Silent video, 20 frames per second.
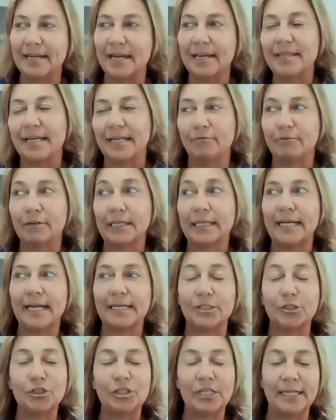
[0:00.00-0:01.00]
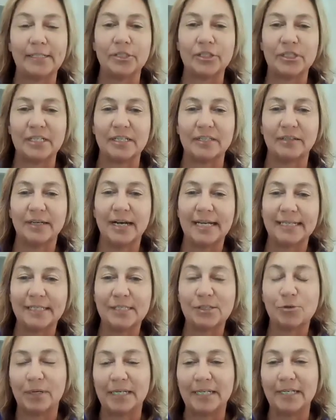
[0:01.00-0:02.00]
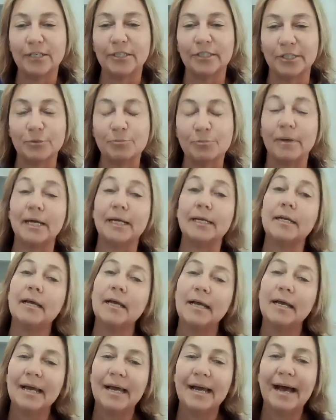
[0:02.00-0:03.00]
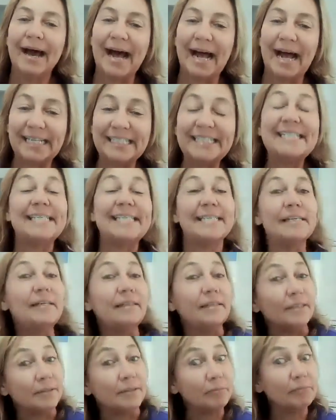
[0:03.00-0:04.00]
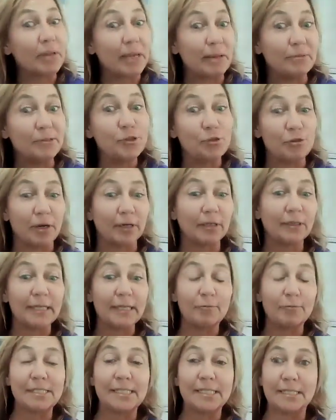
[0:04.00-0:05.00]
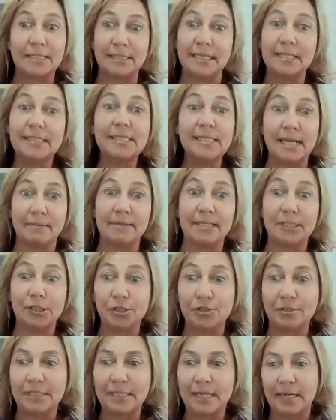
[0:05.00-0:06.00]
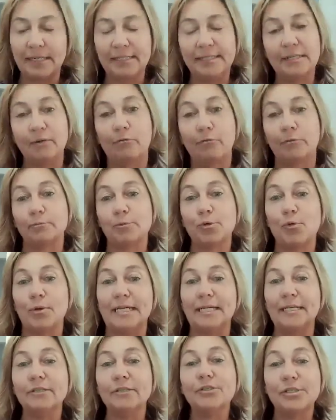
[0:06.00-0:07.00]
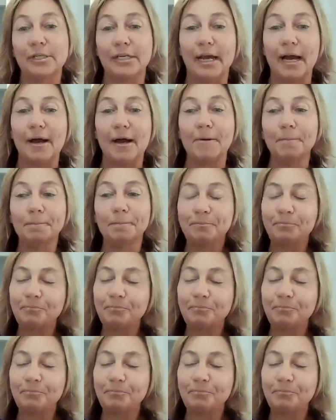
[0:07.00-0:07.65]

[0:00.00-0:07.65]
Nothing really has changed in the last 20 years, but I still am struggling with the same issues that I did from 20 years ago.